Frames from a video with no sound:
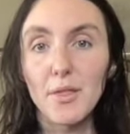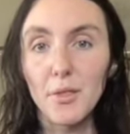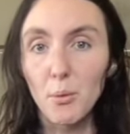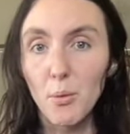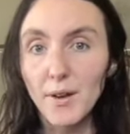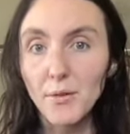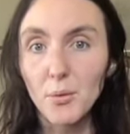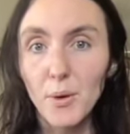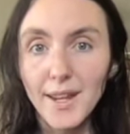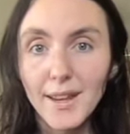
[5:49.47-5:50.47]
the
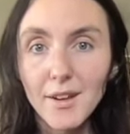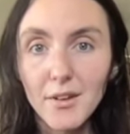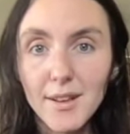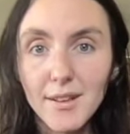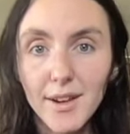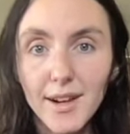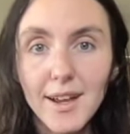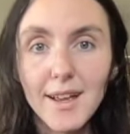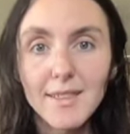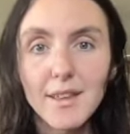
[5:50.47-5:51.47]
120 degrees
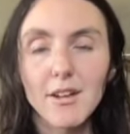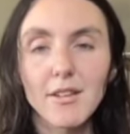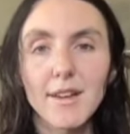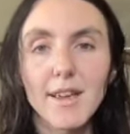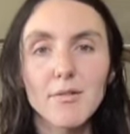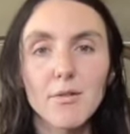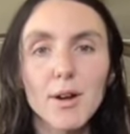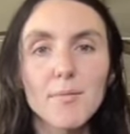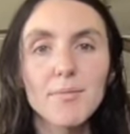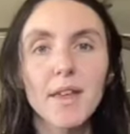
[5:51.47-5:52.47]
Fahrenheit that you're looking for.